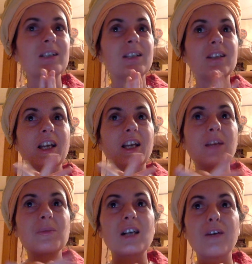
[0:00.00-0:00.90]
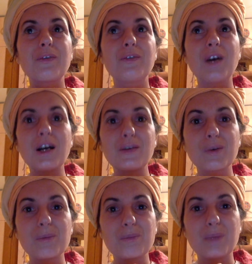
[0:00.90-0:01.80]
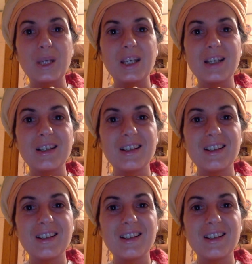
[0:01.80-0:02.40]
and names are far from being